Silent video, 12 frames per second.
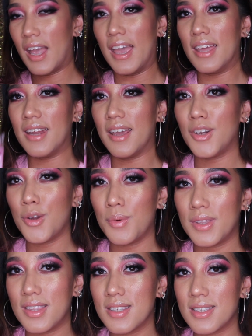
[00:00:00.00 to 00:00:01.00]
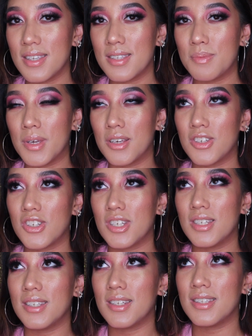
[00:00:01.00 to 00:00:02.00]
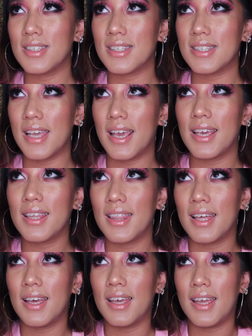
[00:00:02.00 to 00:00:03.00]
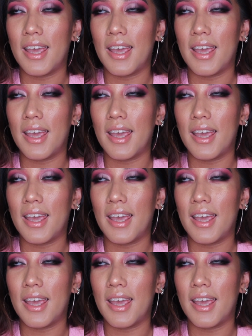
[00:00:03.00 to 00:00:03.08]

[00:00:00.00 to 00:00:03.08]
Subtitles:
And I know what this is because she did say that